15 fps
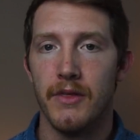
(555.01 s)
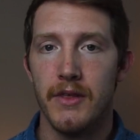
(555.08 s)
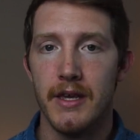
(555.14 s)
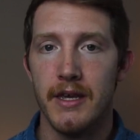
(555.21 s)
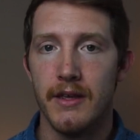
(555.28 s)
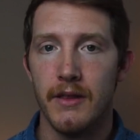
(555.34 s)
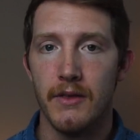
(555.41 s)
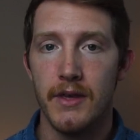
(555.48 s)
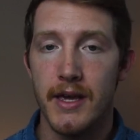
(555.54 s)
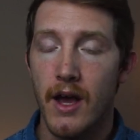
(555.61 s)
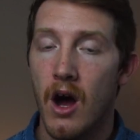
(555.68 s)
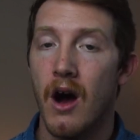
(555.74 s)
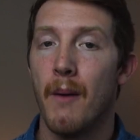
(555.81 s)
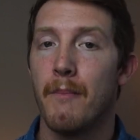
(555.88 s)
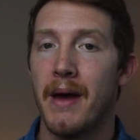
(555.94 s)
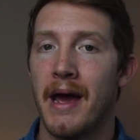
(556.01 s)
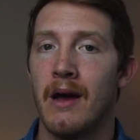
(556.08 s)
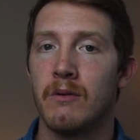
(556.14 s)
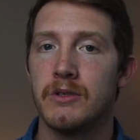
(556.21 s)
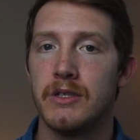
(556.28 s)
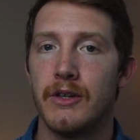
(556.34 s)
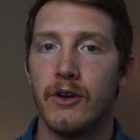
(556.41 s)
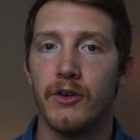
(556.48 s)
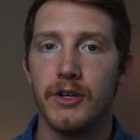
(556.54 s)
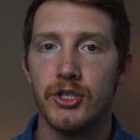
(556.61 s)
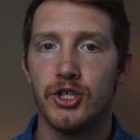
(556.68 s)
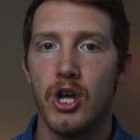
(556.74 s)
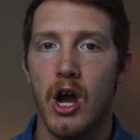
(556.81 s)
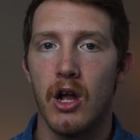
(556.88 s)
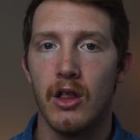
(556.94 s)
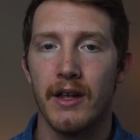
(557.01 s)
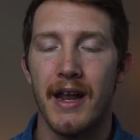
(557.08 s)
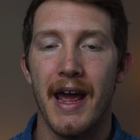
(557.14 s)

the, the compounds that are in chocolate.